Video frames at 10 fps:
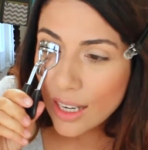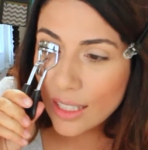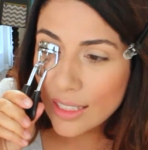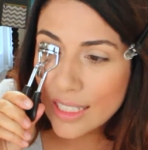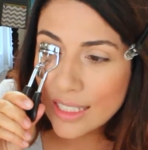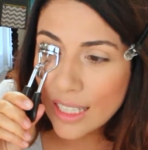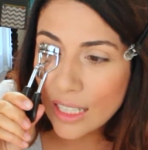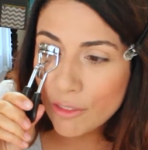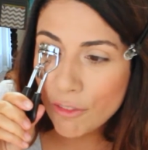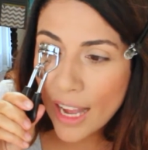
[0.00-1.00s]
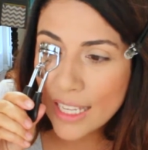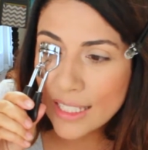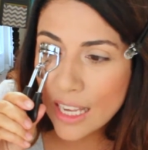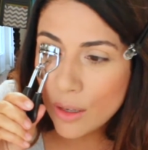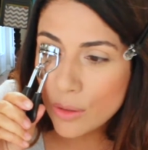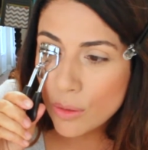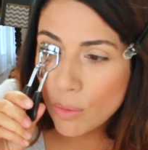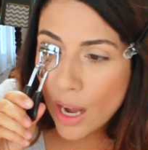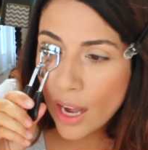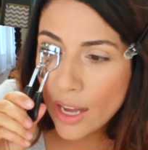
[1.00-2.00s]
and let's count 5 seconds.
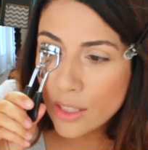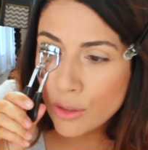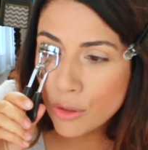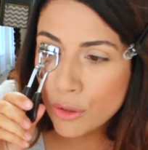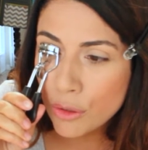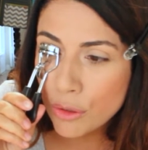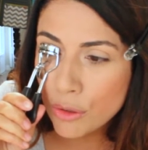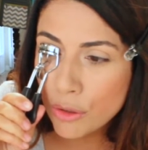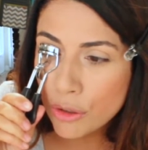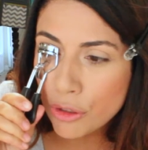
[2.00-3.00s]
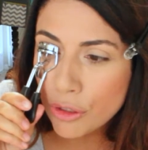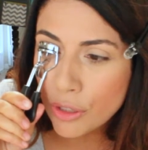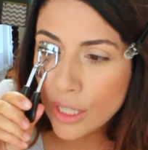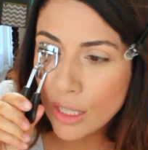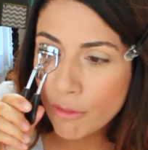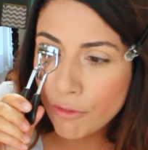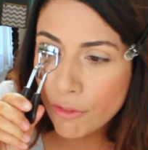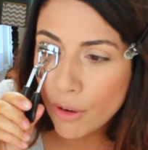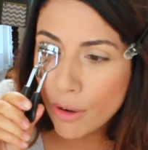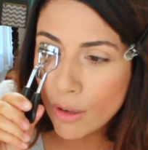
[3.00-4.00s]
1, 2, 3,
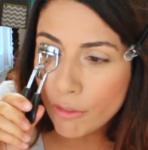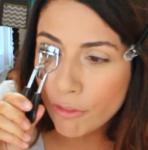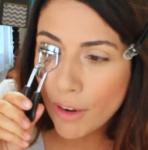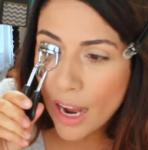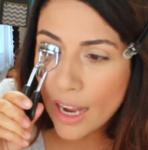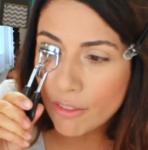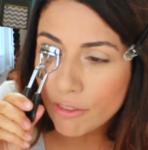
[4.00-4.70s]
4, 5.